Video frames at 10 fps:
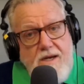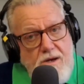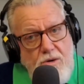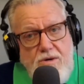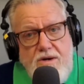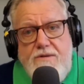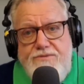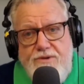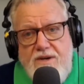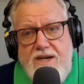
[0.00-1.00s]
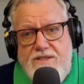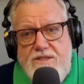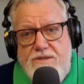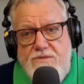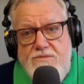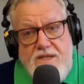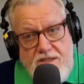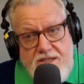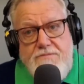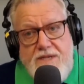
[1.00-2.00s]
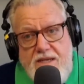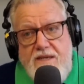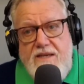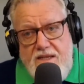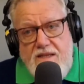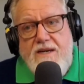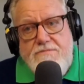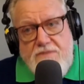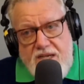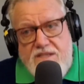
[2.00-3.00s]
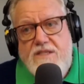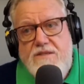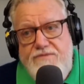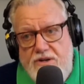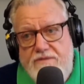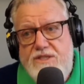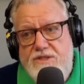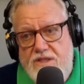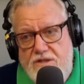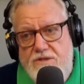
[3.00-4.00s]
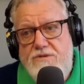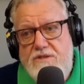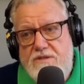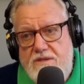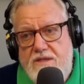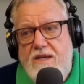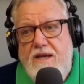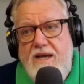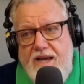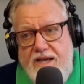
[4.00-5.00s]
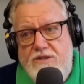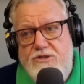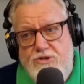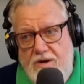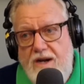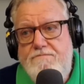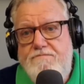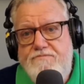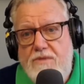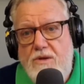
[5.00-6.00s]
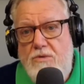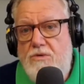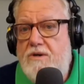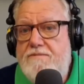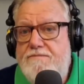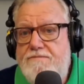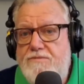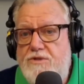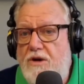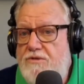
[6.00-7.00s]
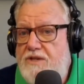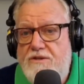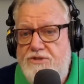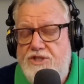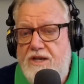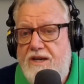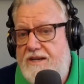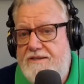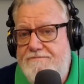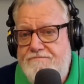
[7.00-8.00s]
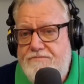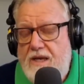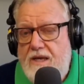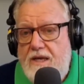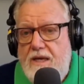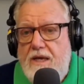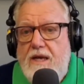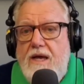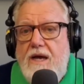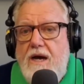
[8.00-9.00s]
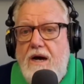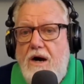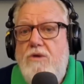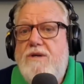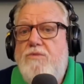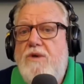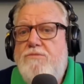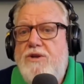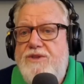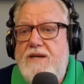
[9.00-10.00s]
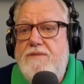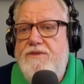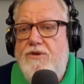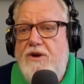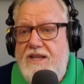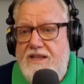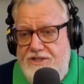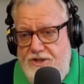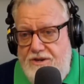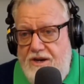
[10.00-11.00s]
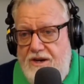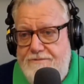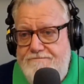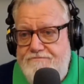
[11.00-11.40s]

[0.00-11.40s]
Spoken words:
Or for us, will it be Elon Musk's fervent salute, "Hail Trump," or Tokyo Chick? Oh, and one more thing before I let you go.